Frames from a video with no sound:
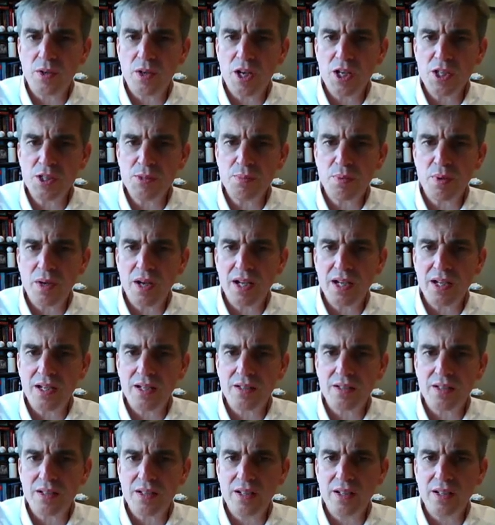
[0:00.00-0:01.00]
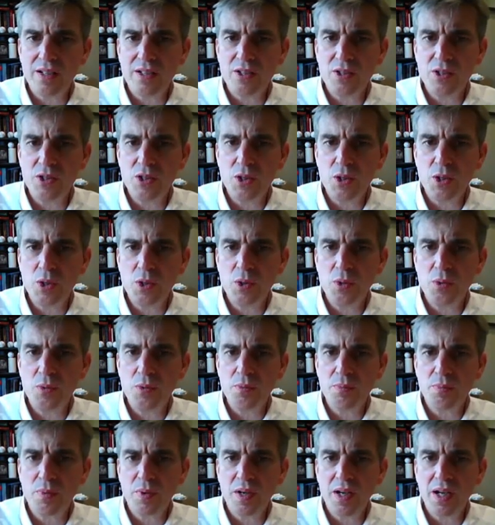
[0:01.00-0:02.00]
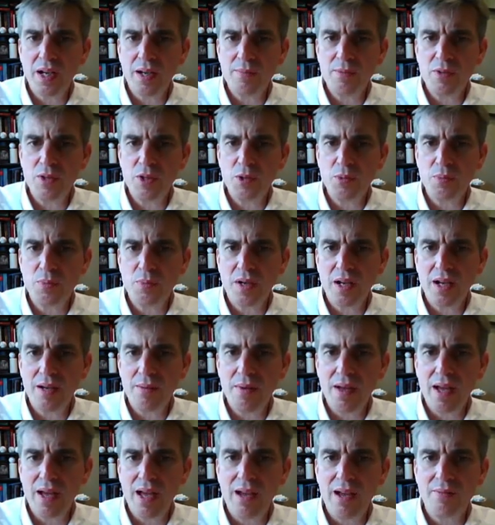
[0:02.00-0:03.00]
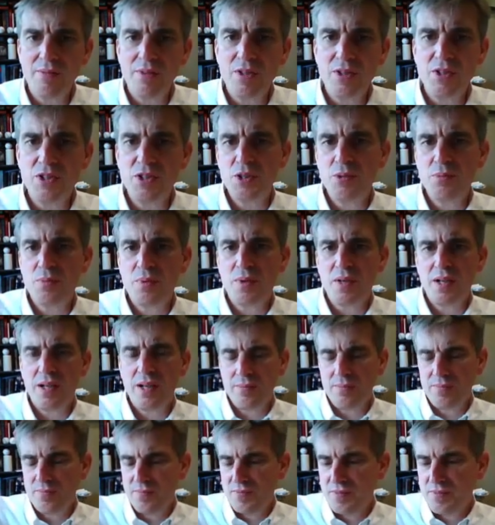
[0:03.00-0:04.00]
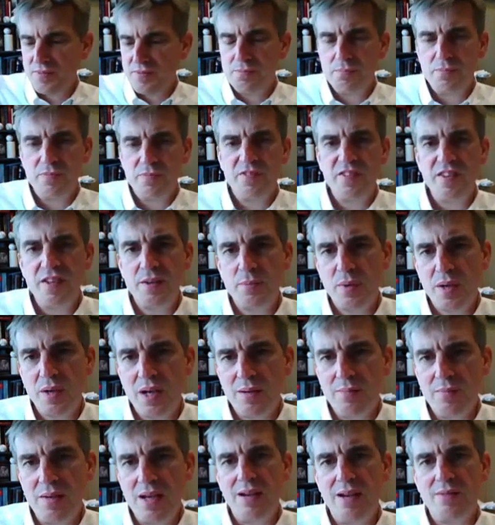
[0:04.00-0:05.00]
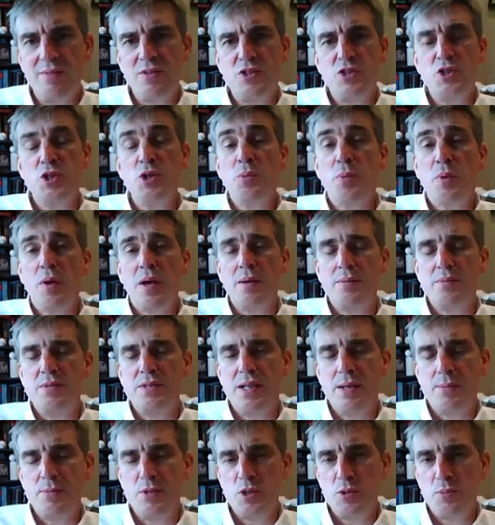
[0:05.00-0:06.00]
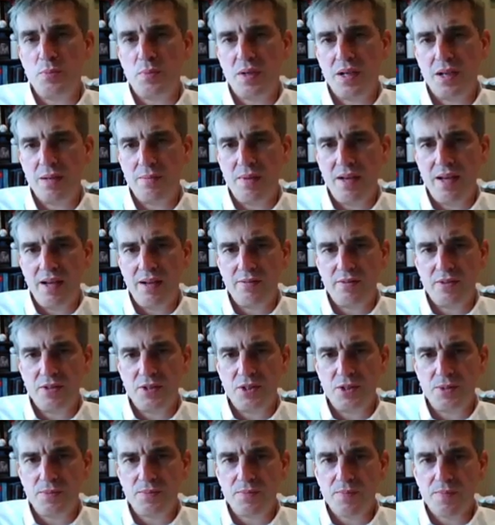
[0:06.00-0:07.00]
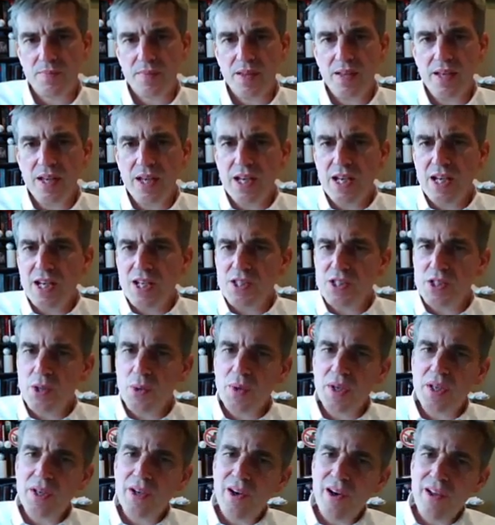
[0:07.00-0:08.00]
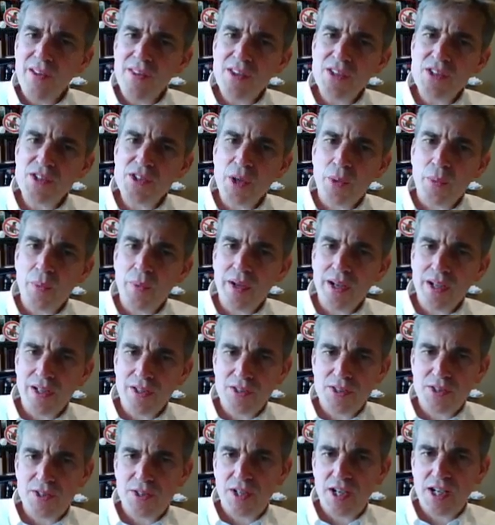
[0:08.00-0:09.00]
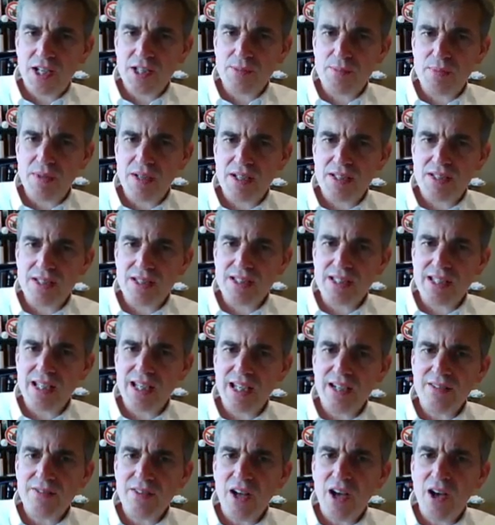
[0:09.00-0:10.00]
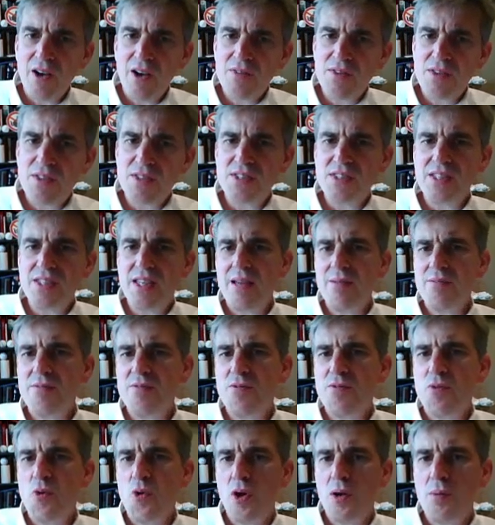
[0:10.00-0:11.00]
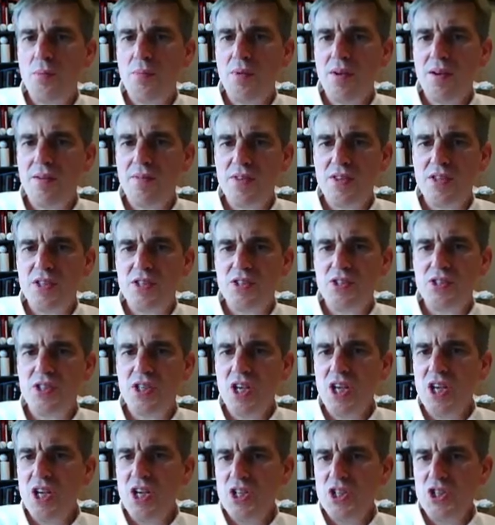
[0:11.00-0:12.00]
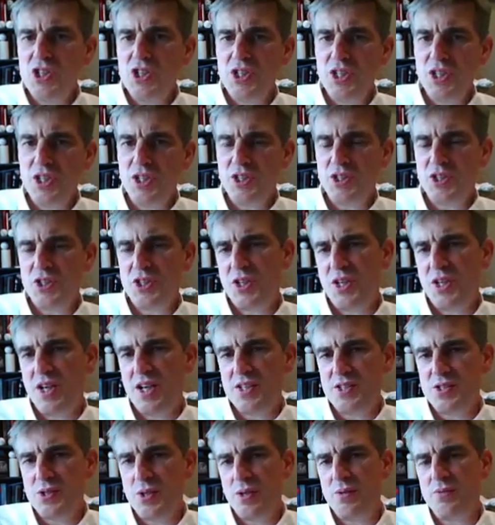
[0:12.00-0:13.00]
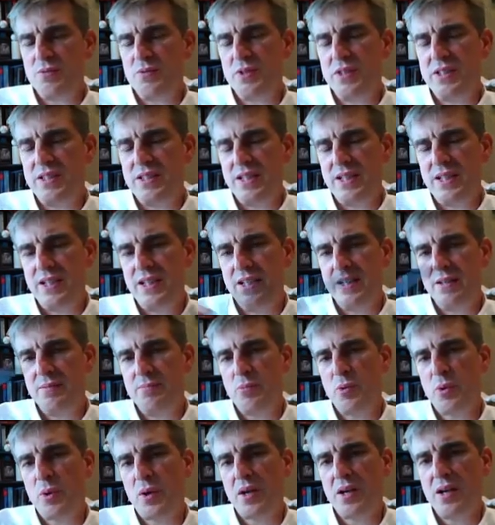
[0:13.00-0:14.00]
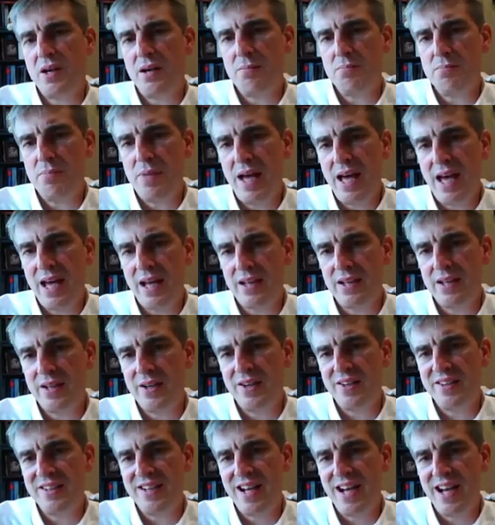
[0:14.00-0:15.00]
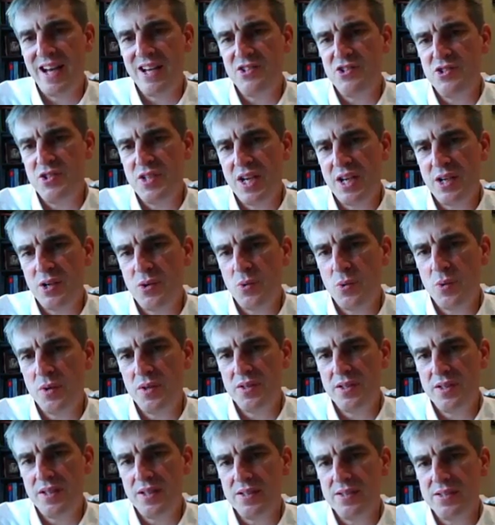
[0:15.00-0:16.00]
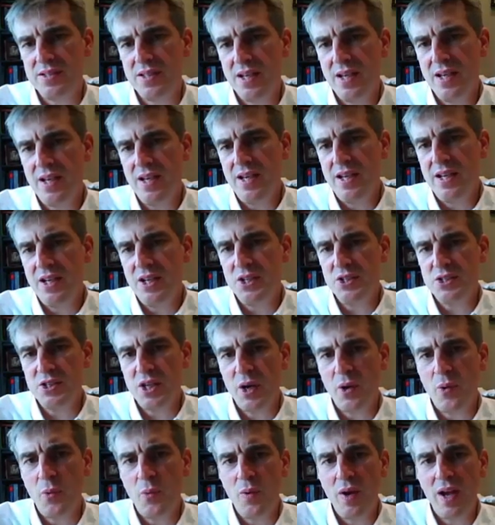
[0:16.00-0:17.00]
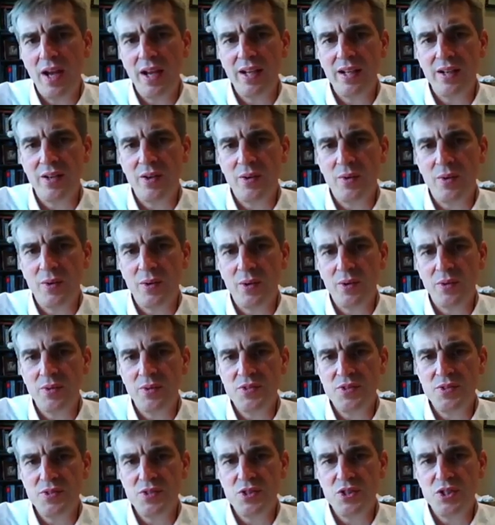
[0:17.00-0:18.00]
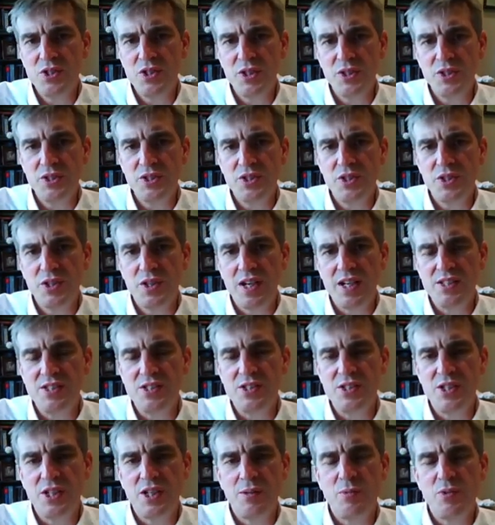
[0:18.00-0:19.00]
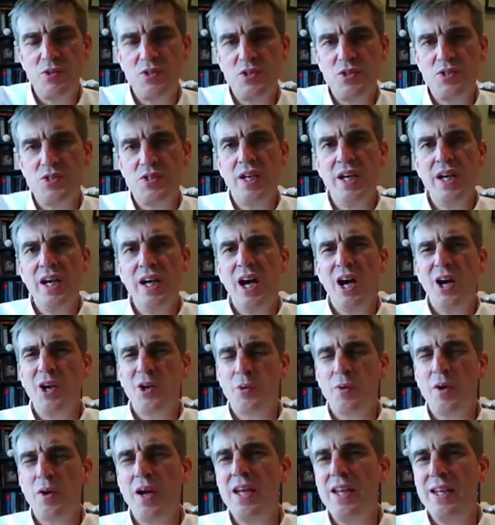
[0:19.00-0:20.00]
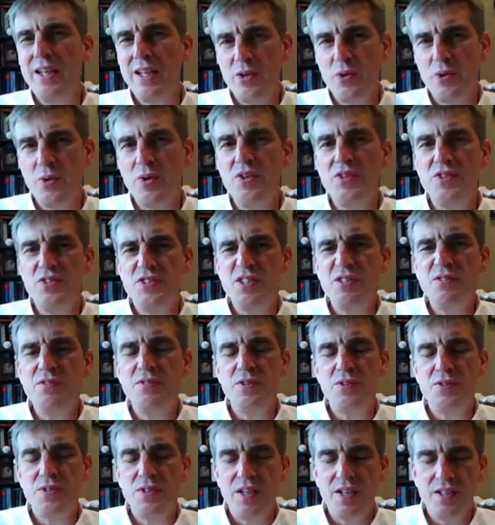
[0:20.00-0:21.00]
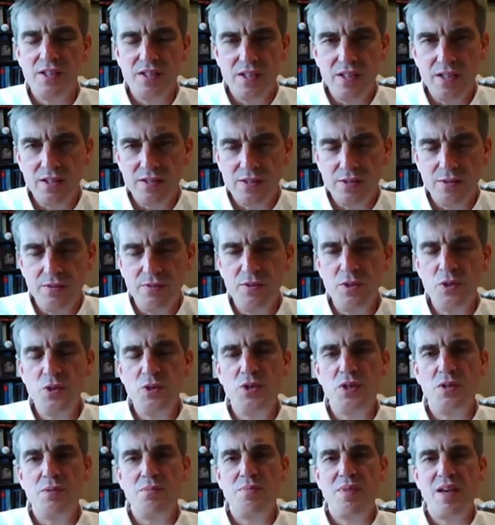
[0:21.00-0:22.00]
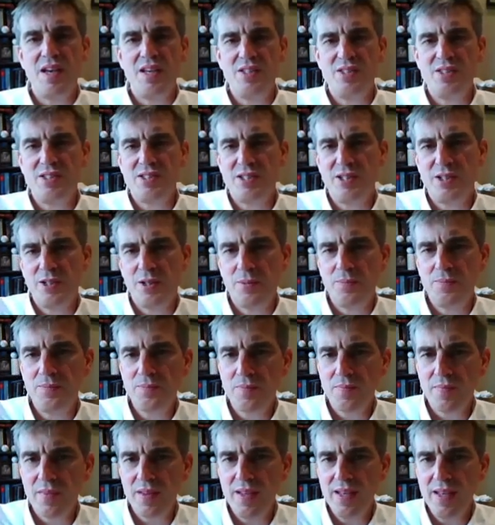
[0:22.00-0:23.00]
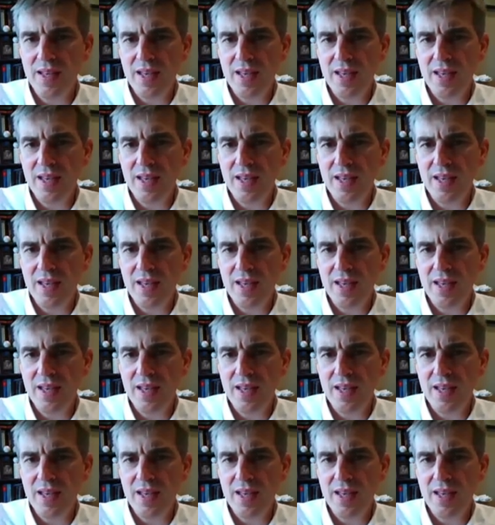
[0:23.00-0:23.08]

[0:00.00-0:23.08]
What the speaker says: cross product, U prime average, U prime V prime average, U prime W prime average. So we call this a Reynolds stress because it's kind of the same form of this shear stress. So I've written it here more compactly, or in IGA coordinates. Here's our regular old shear stress term, which is a gradient or a diffusion-based term.